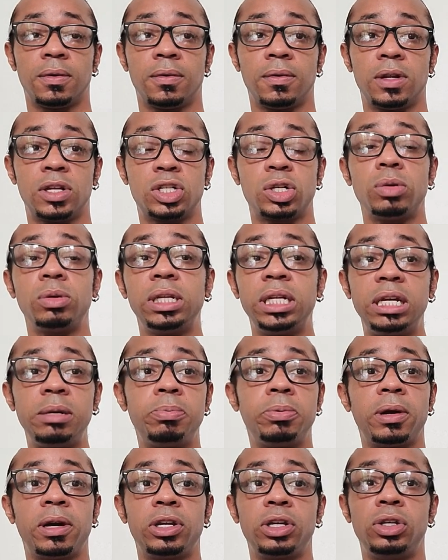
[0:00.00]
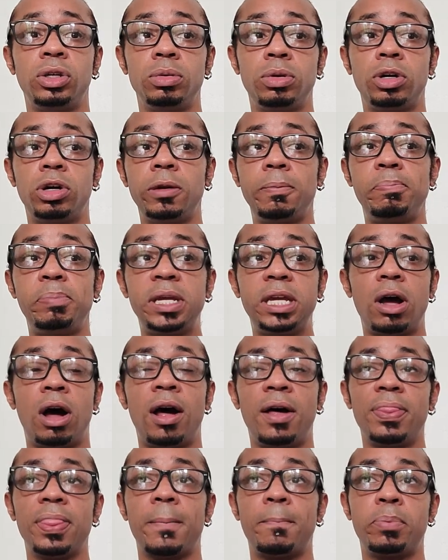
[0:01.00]
So Libra, you could be
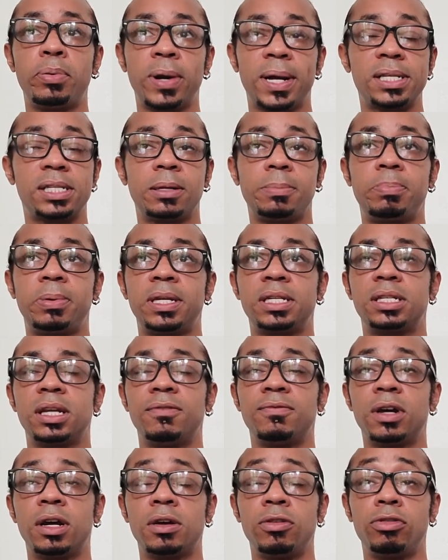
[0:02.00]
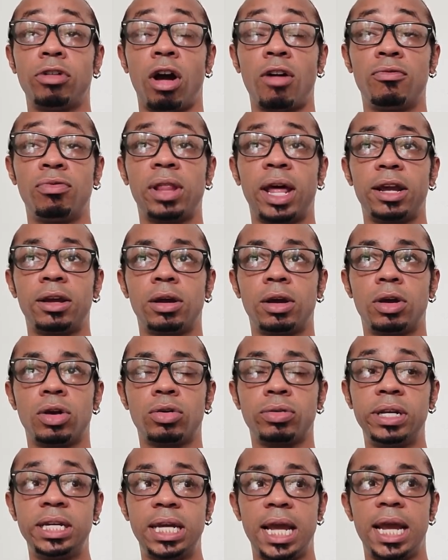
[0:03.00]
on the precipice of, of like
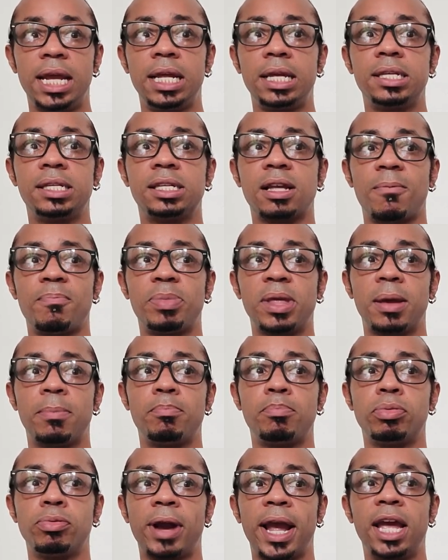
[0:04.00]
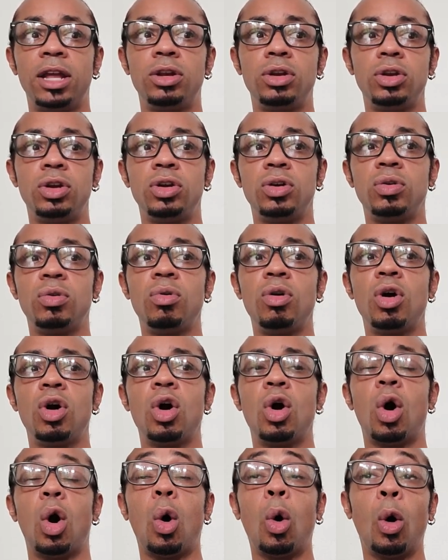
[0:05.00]
creating something brand new
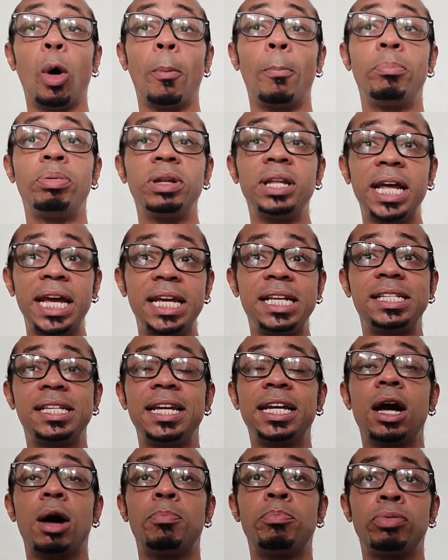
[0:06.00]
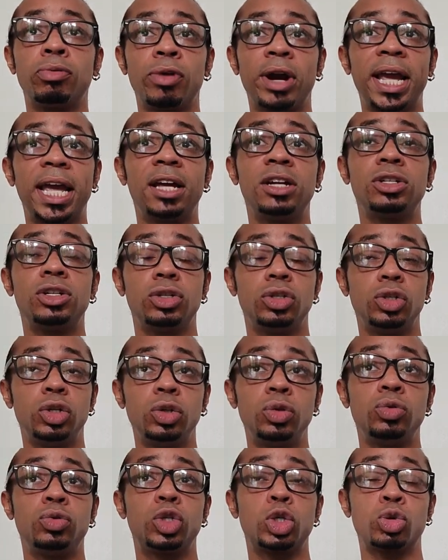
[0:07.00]
or blazing a brand
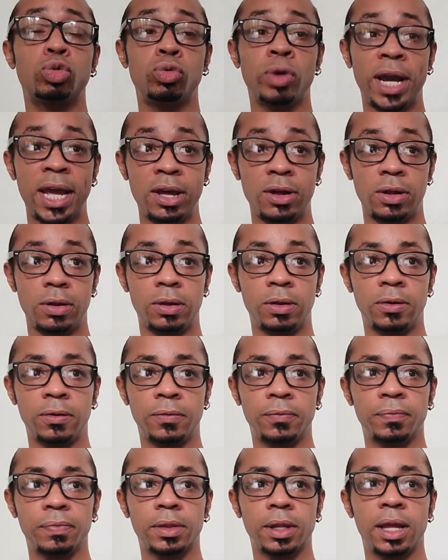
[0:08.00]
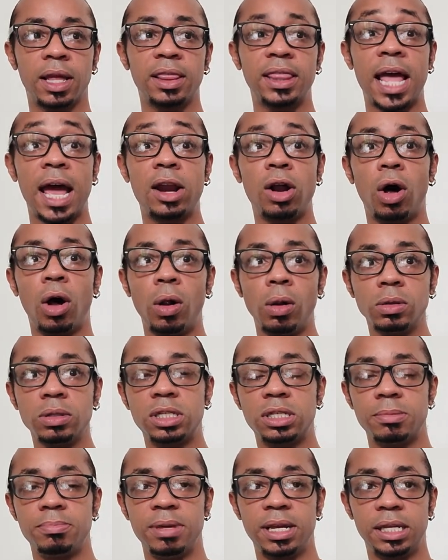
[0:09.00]
new trail that
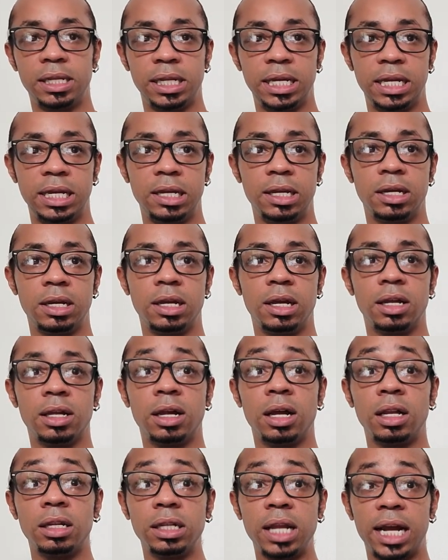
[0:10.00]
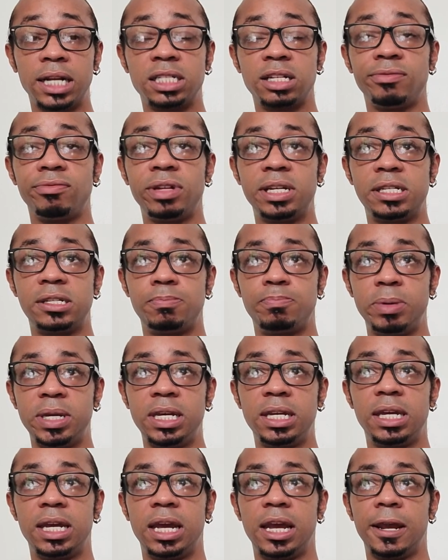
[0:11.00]
ultimately, collectively
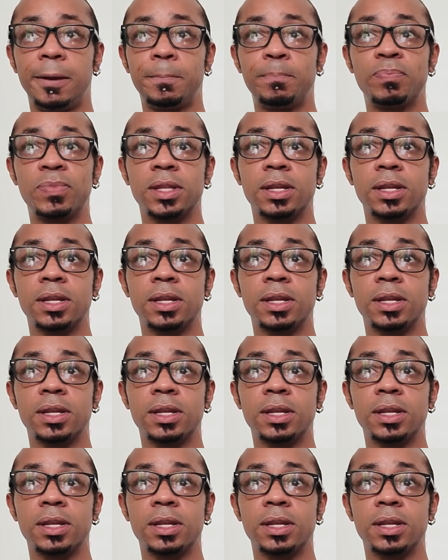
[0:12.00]
speaking,